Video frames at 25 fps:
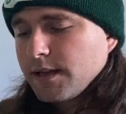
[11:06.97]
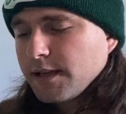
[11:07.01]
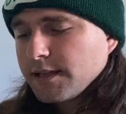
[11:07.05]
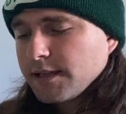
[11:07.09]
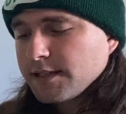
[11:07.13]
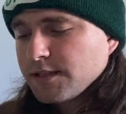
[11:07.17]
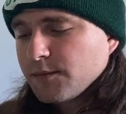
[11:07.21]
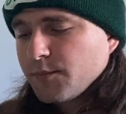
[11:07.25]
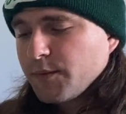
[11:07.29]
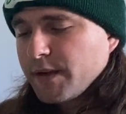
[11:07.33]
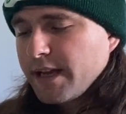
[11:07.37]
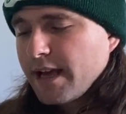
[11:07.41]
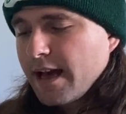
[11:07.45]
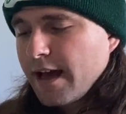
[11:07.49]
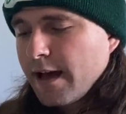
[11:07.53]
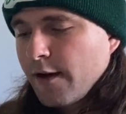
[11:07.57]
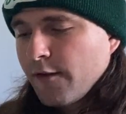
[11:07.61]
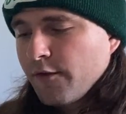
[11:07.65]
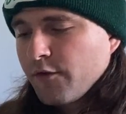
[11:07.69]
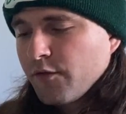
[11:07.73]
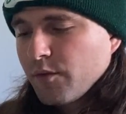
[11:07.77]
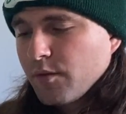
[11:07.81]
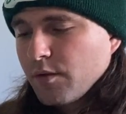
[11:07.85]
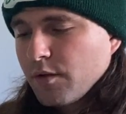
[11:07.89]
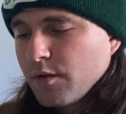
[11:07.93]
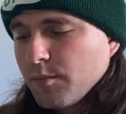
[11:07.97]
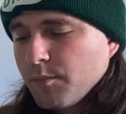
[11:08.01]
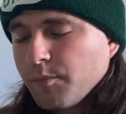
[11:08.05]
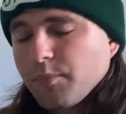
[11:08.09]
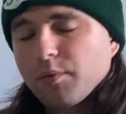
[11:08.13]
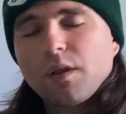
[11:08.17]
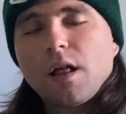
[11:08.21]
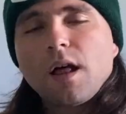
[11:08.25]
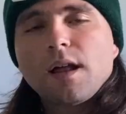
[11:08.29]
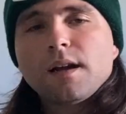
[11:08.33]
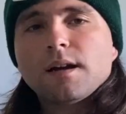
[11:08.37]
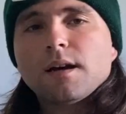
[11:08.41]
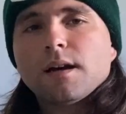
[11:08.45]
Next we have
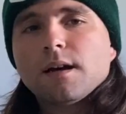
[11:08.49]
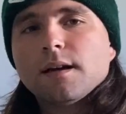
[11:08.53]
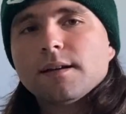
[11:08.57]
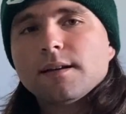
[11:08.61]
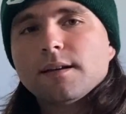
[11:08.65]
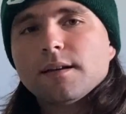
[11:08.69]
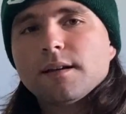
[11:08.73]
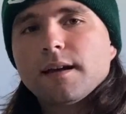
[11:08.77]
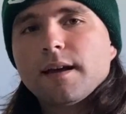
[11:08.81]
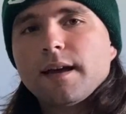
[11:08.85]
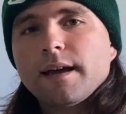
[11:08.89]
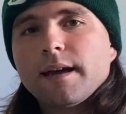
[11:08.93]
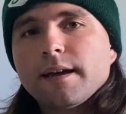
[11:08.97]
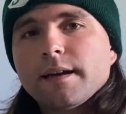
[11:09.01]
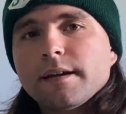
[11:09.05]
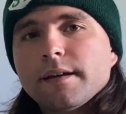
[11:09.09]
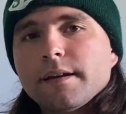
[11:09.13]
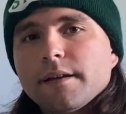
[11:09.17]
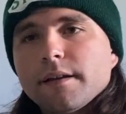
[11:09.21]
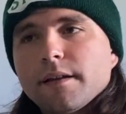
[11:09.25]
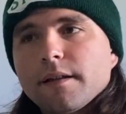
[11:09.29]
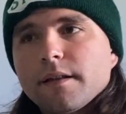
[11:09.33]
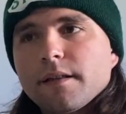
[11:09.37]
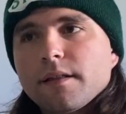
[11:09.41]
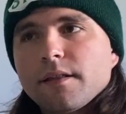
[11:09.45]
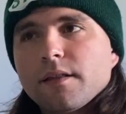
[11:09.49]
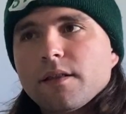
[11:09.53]
Blood Hunt and